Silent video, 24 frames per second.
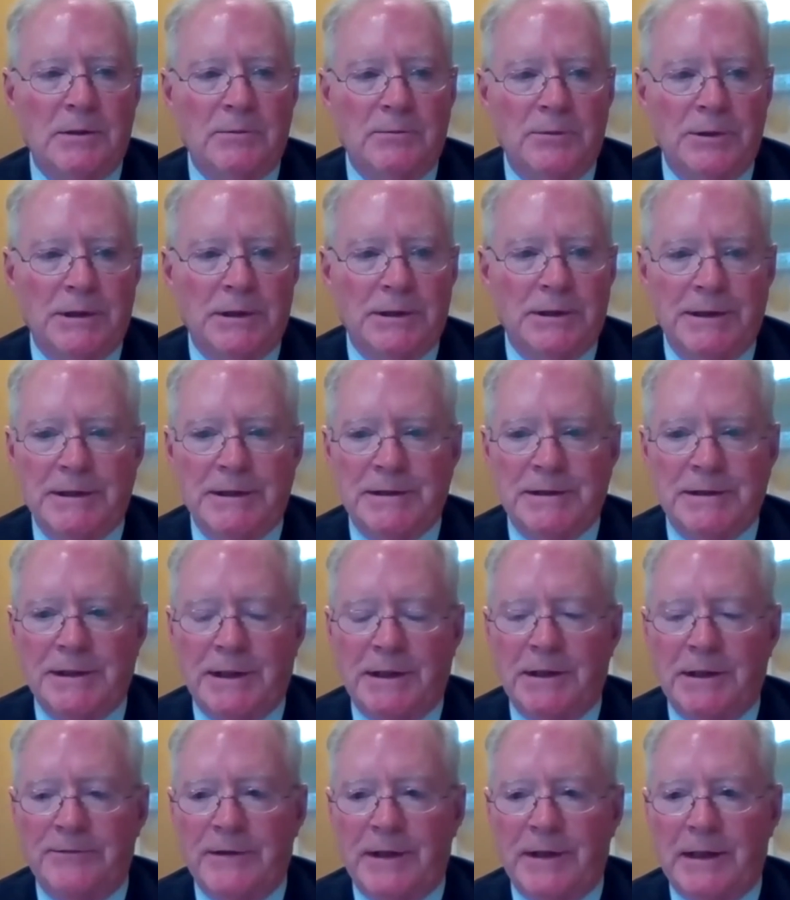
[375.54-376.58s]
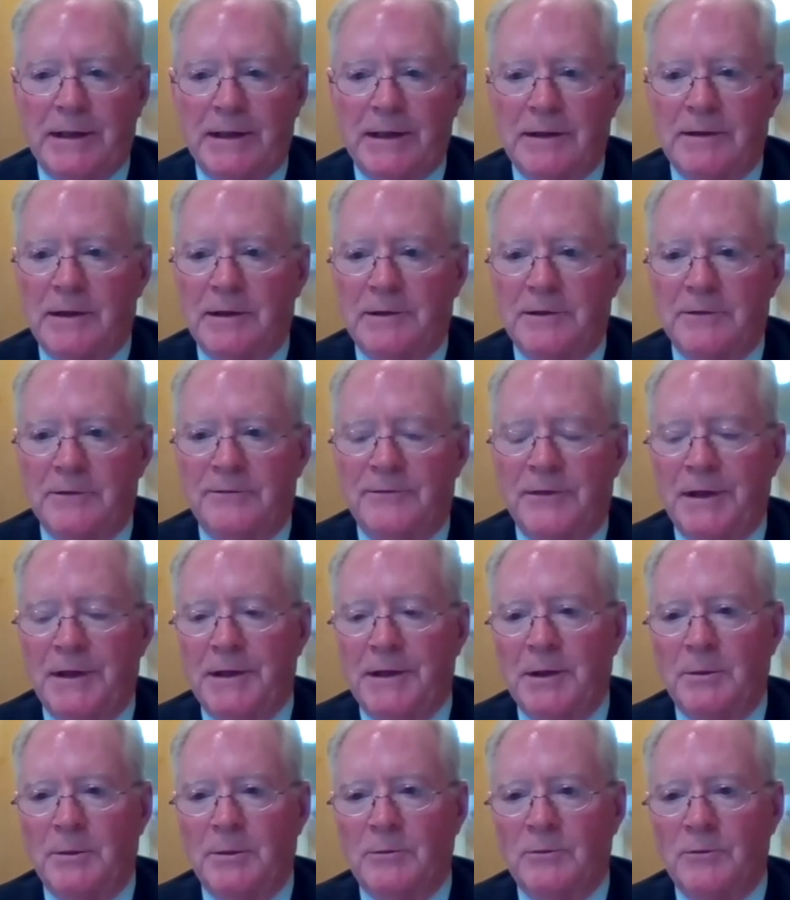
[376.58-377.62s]
really insignificant. I think the
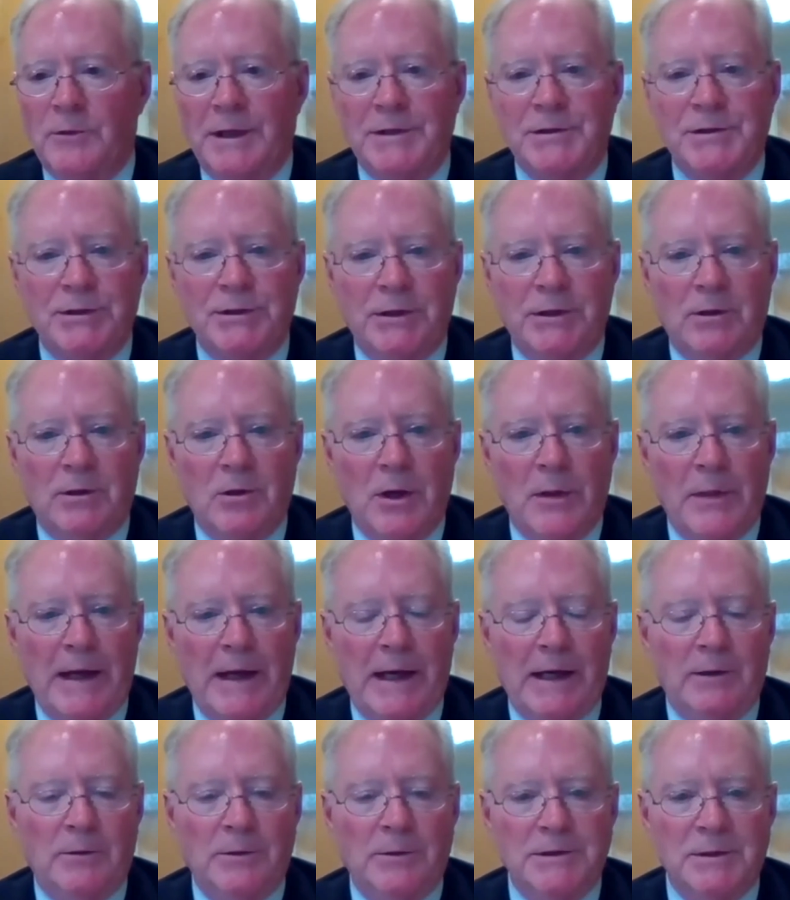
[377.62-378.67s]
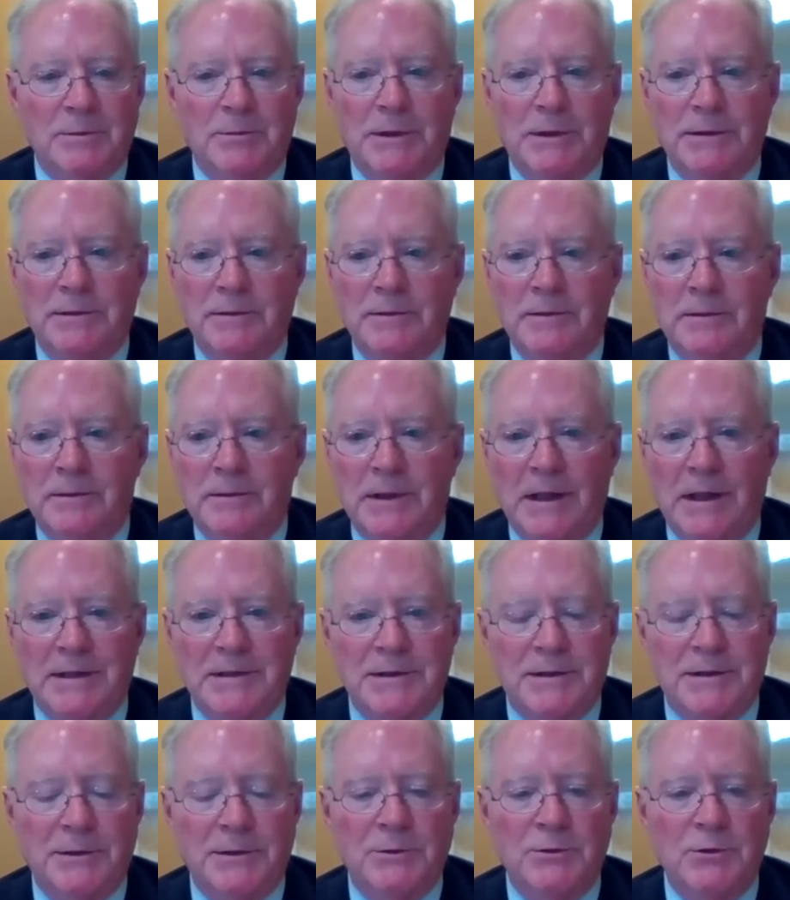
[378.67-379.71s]
funding ratio on that was about
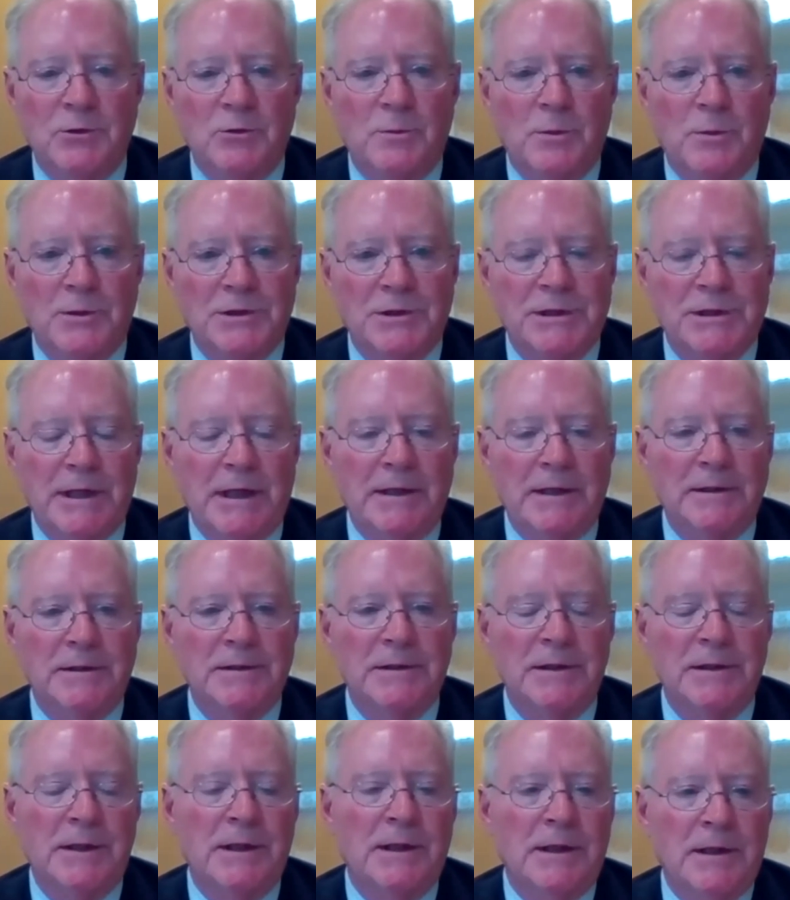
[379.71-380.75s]
less than 2%.